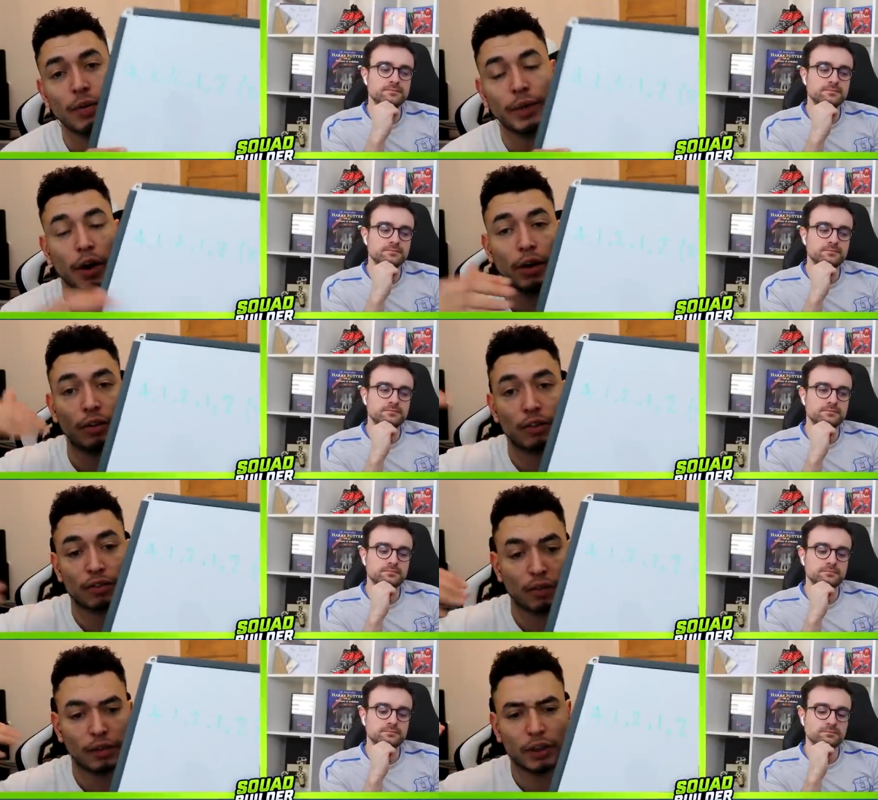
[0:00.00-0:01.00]
Speaker 1: and we go.
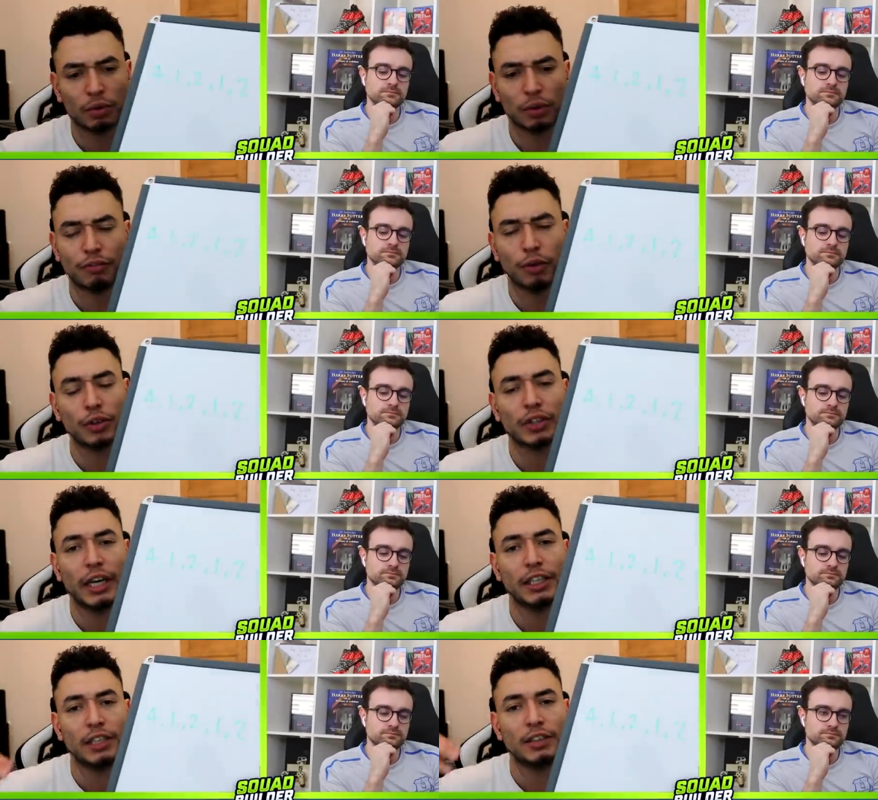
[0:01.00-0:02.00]
Through, I think it's what four
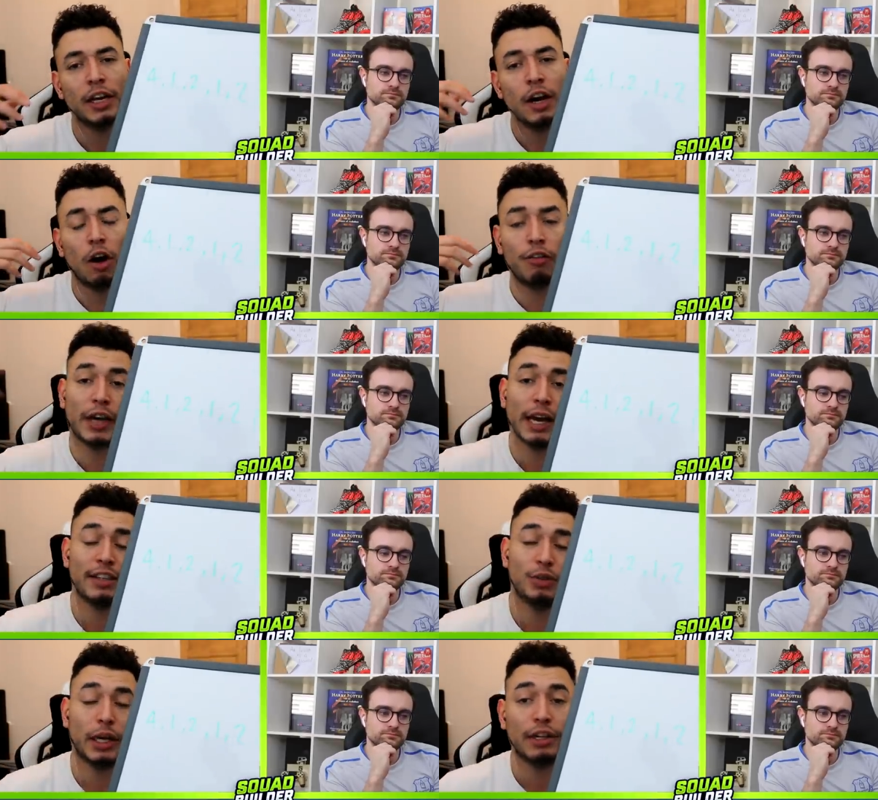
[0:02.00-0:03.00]
stages of
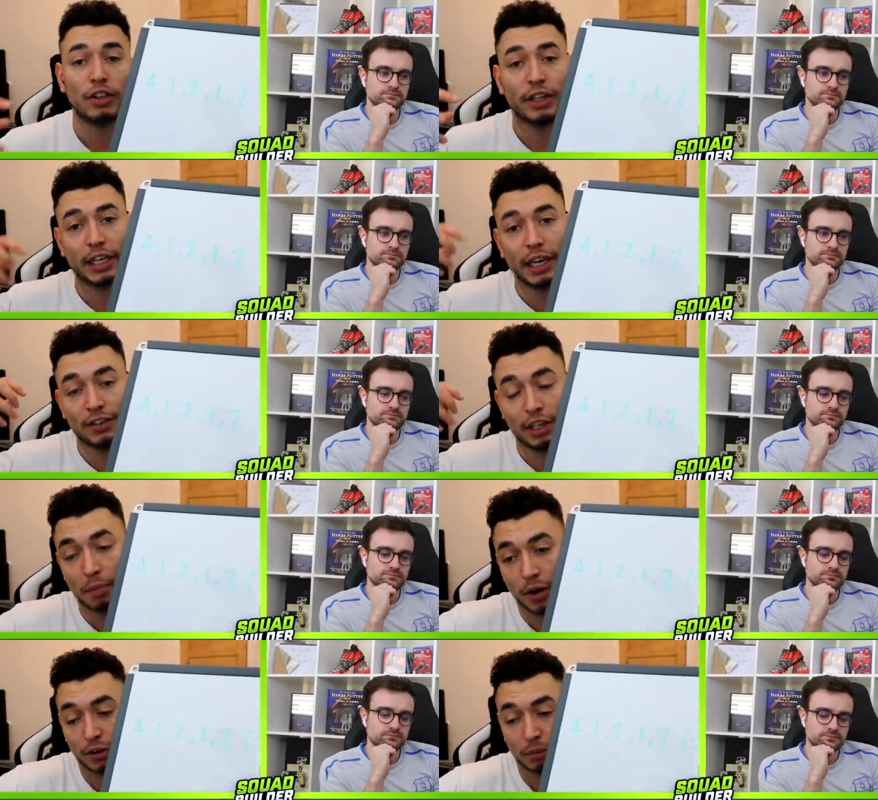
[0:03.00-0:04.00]
guesses. We get to try to guess the
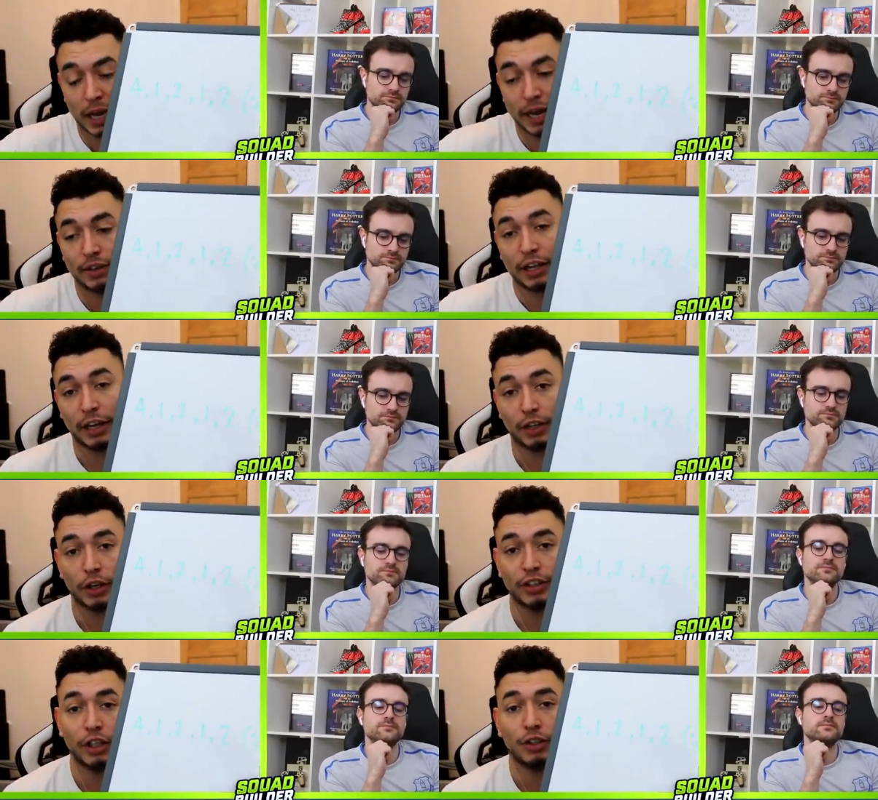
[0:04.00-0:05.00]
opponent's players that they're going to
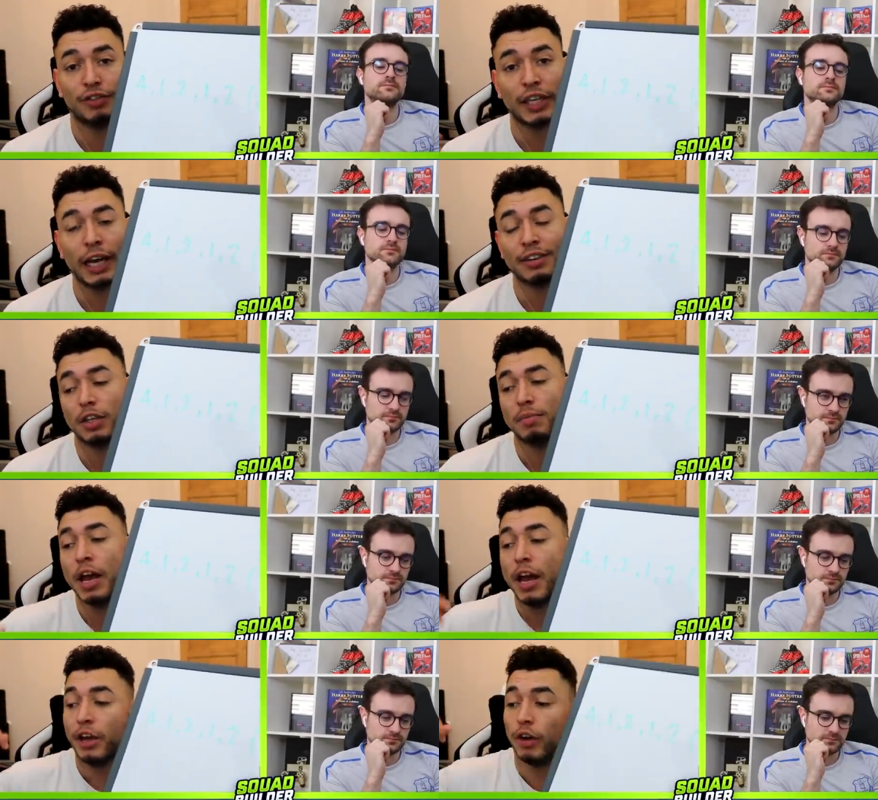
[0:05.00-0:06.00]
try to use. If you guess them,
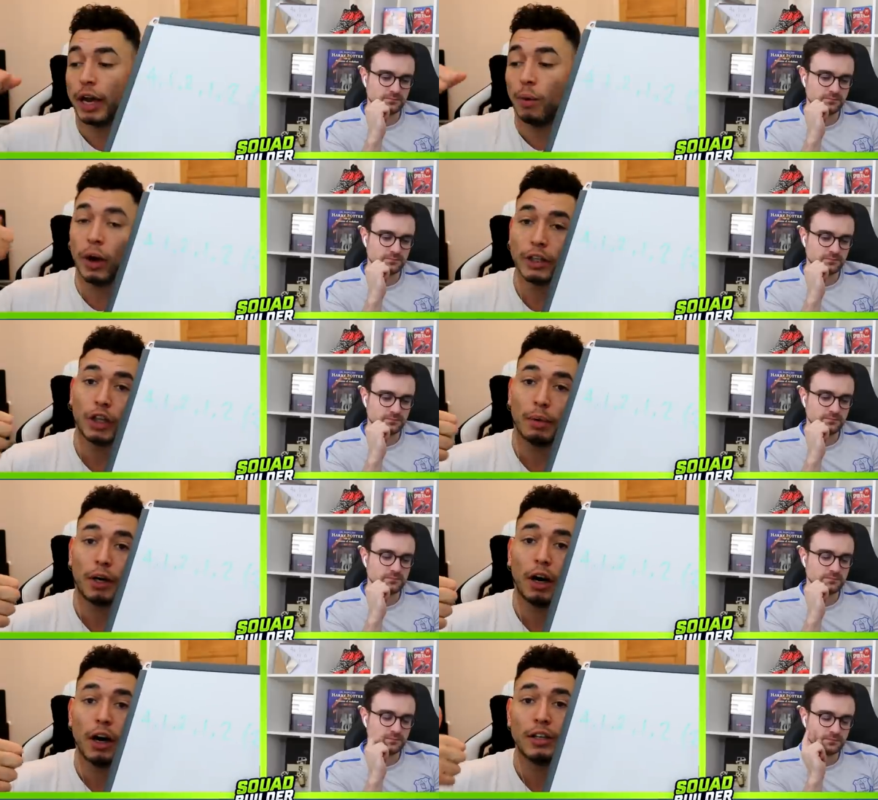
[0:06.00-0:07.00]
you get one trump
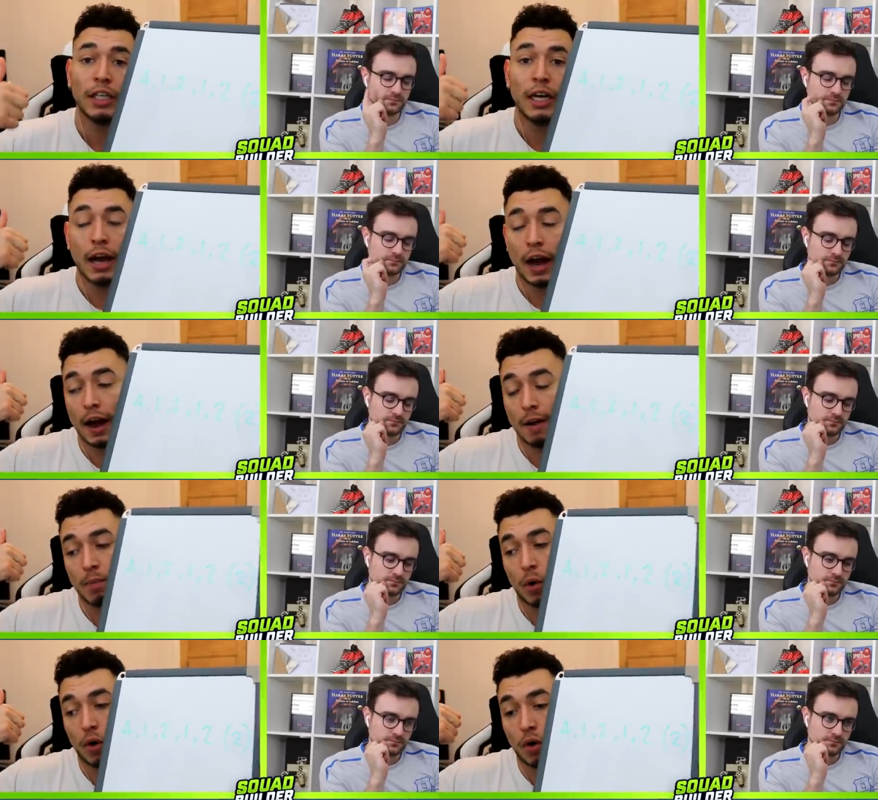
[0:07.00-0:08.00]
card.
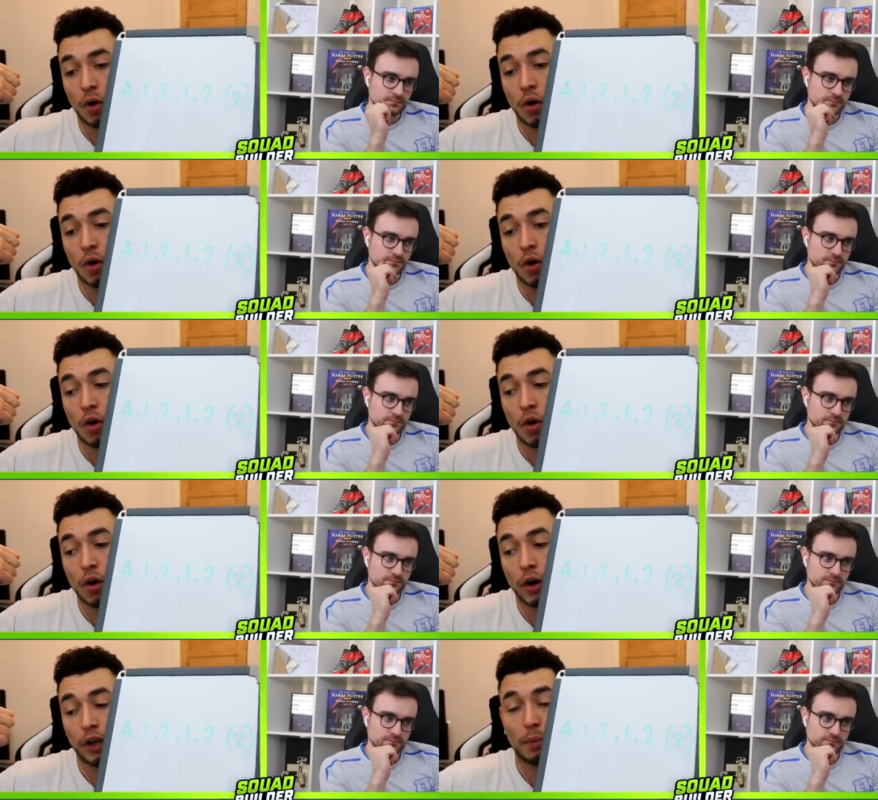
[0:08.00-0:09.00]
Um,
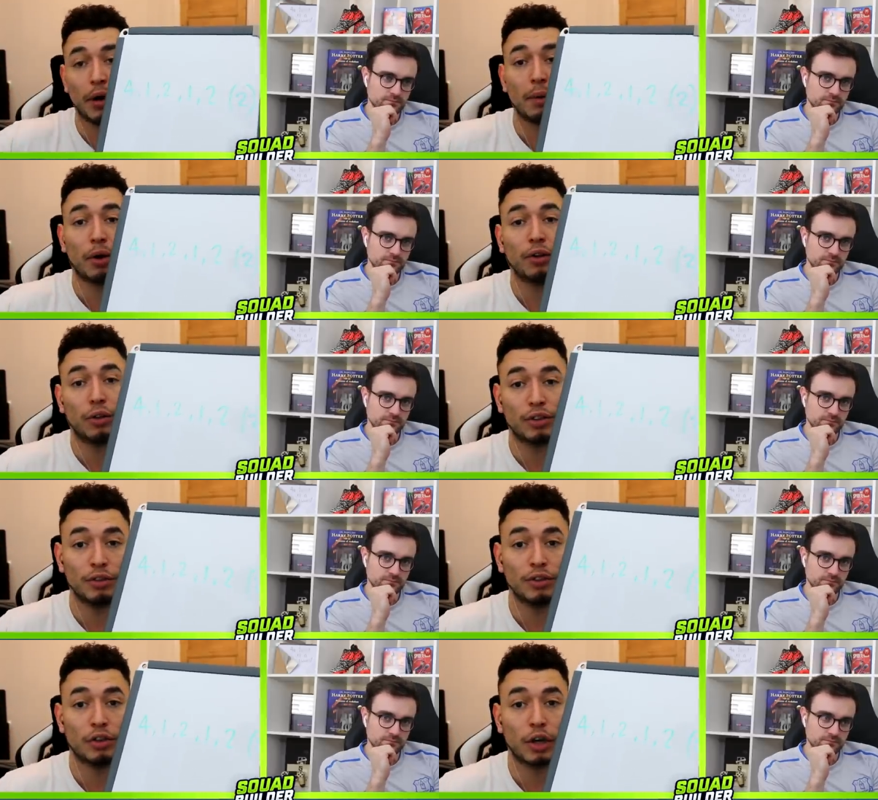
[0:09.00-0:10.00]
or you can put in a bronze once you've
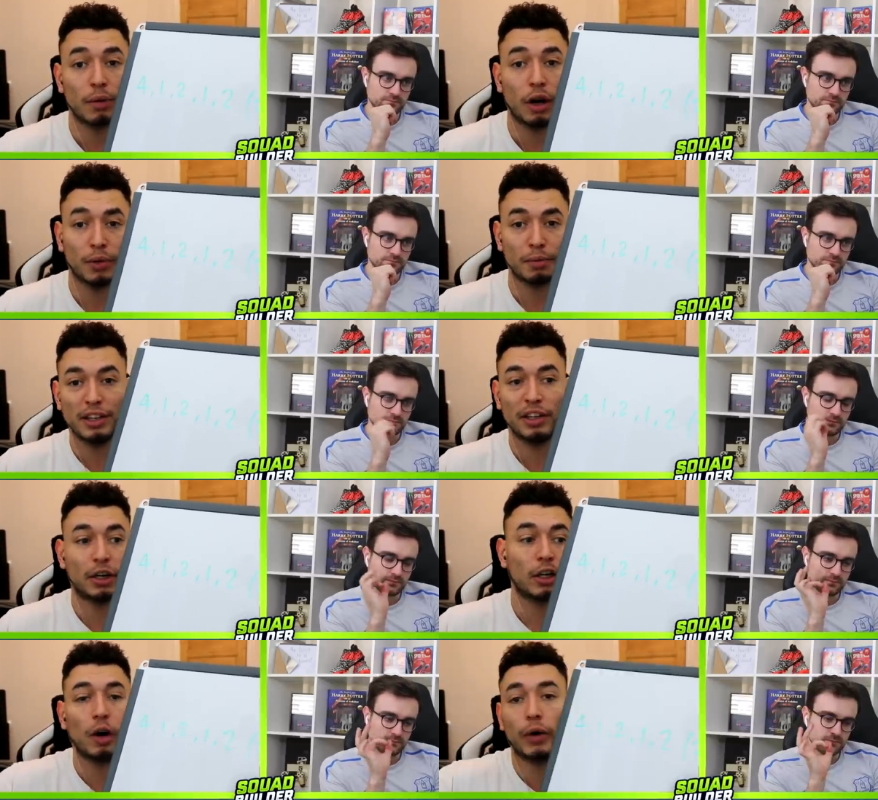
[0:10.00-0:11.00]
used a trump card, which is basically like
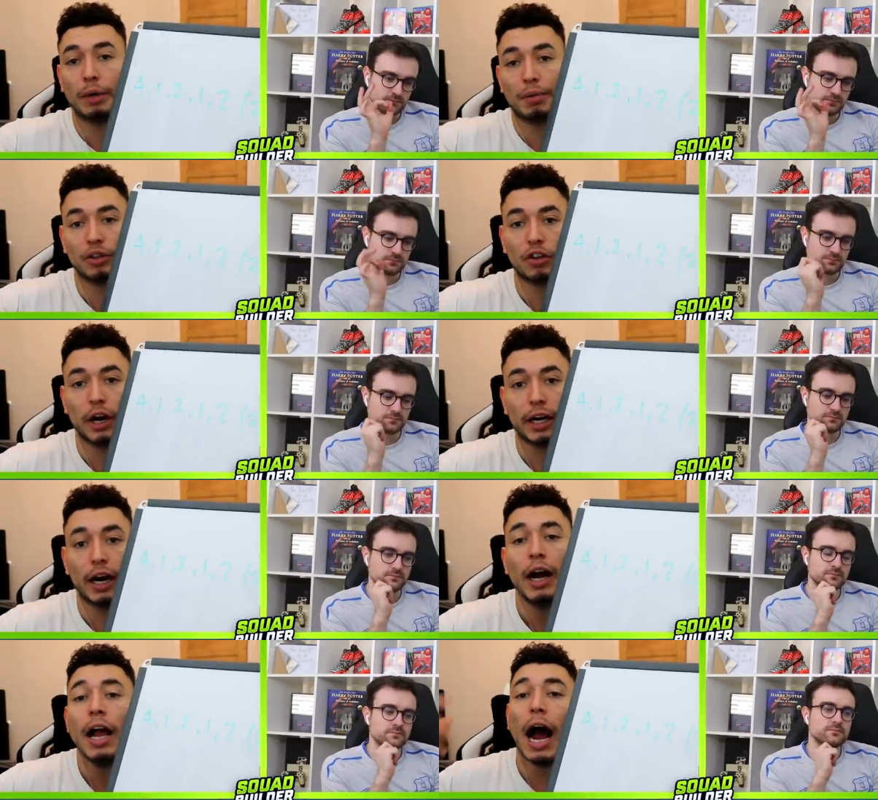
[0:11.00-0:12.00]
a goalkeeper at striker.